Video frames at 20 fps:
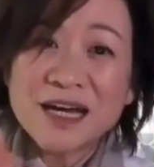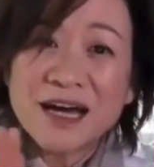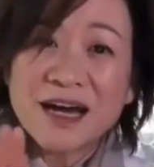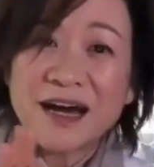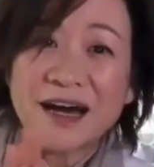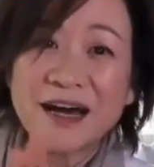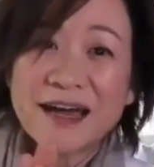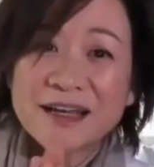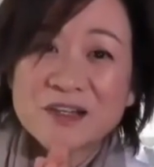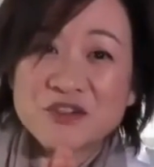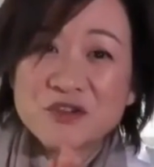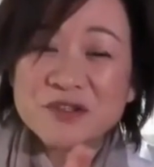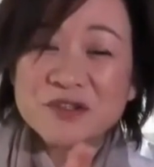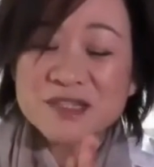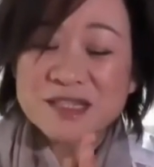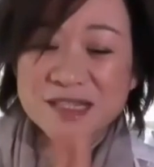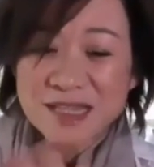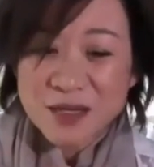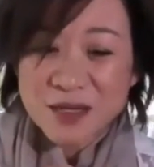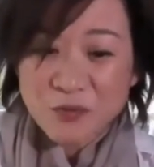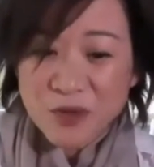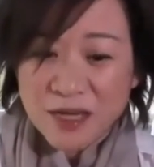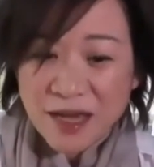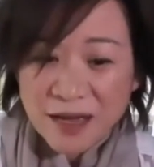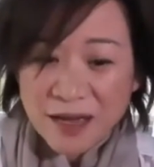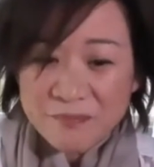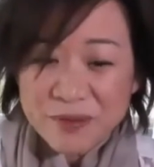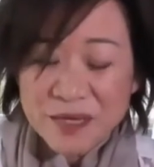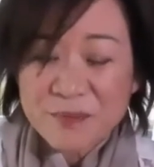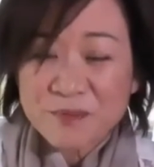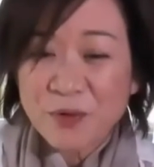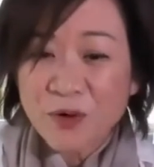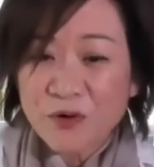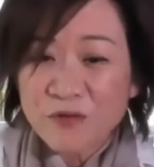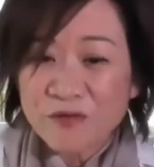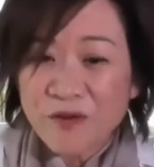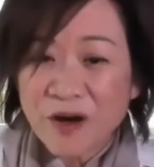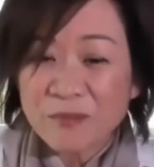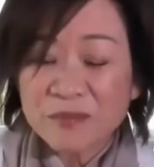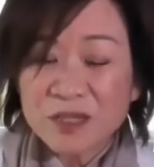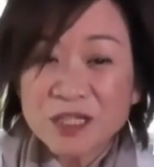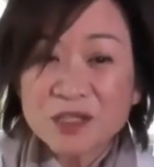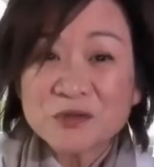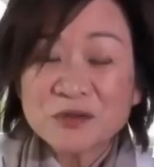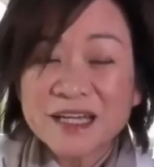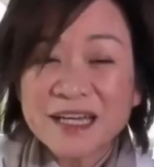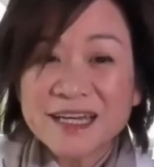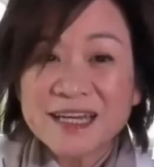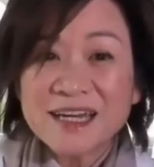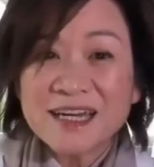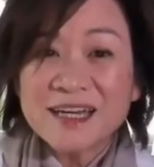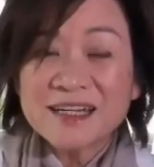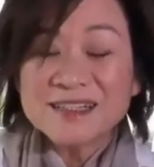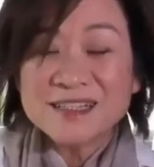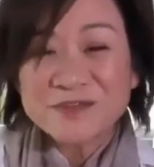As you can see, we got people from literally